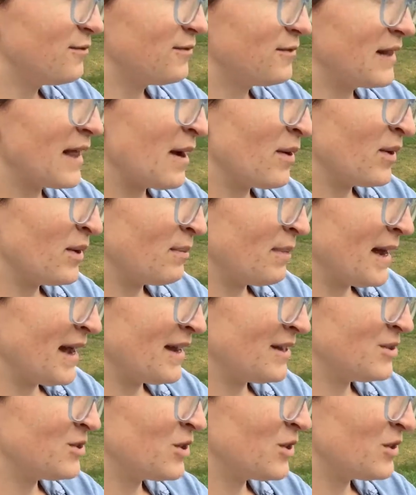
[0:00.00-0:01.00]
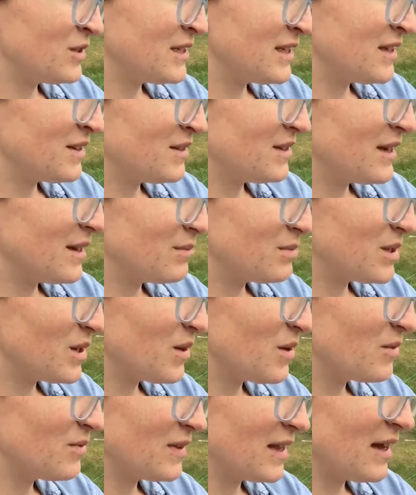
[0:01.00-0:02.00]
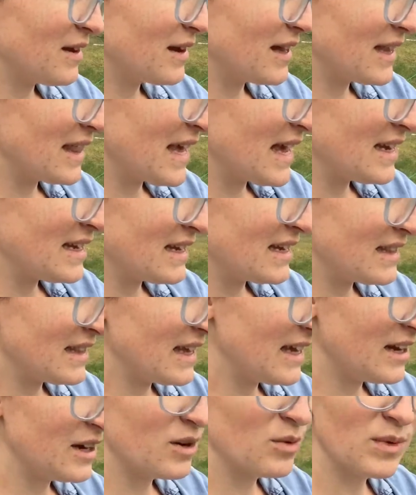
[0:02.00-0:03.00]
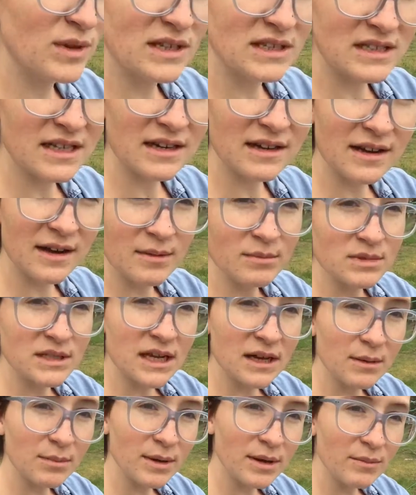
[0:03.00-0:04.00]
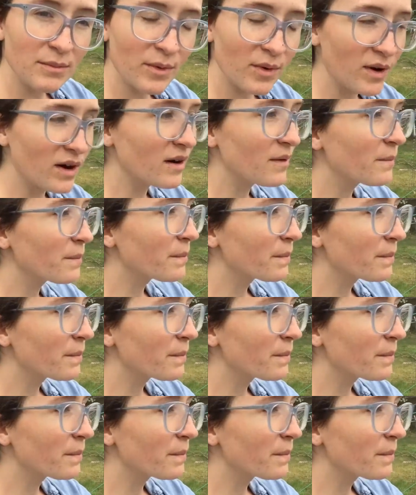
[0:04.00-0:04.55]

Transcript: flower patch all tilled up, so hopefully I'll get that done later when the sun comes out a bit more.